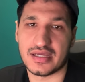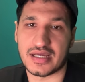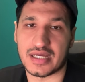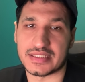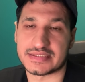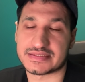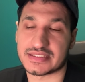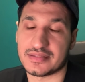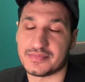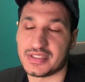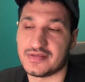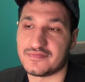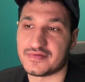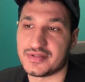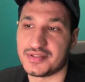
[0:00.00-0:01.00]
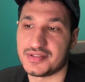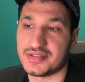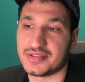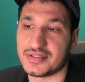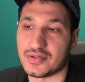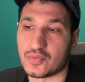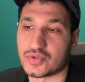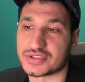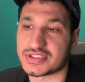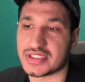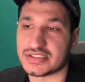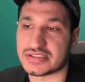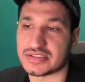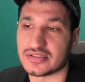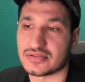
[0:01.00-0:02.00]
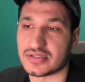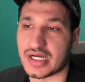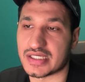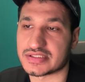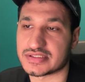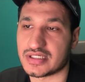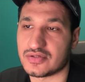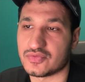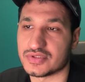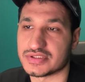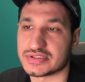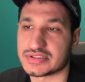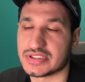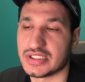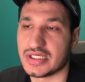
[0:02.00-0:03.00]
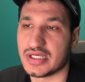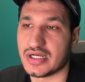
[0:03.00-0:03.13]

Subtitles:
And some, even the worst case scenario I saw was